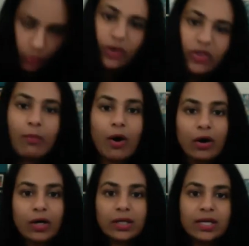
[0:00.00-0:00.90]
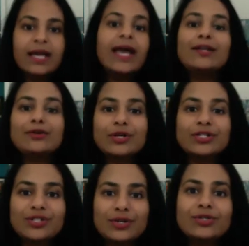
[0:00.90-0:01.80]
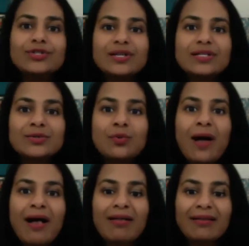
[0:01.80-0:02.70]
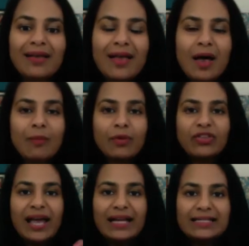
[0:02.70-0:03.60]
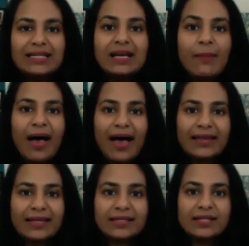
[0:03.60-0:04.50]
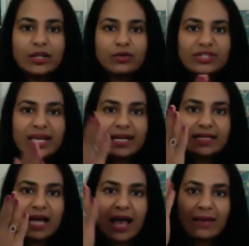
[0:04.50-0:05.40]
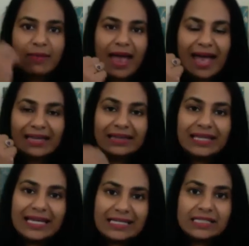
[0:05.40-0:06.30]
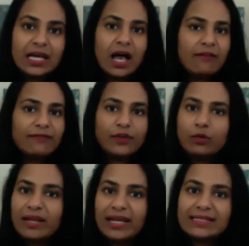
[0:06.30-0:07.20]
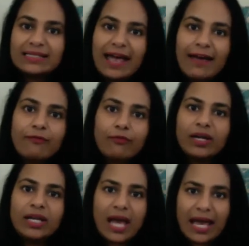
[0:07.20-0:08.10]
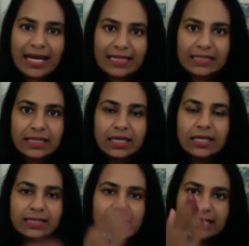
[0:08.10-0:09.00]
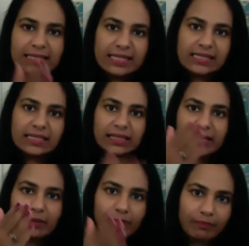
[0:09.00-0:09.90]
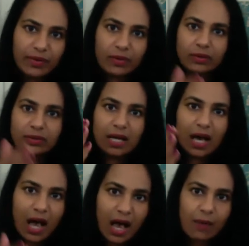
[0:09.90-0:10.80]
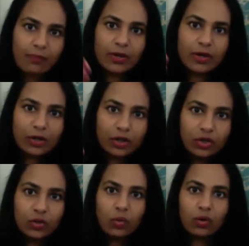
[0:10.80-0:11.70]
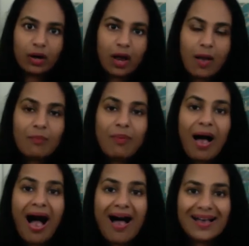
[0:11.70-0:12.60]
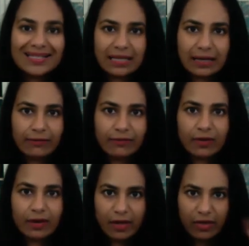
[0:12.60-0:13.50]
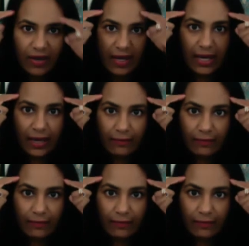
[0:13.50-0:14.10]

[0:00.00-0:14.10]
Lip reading: width apart, and you can do this as well. But the idea behind this is that you're setting time, at least a few minutes every night, to consistently build up your positive thinking.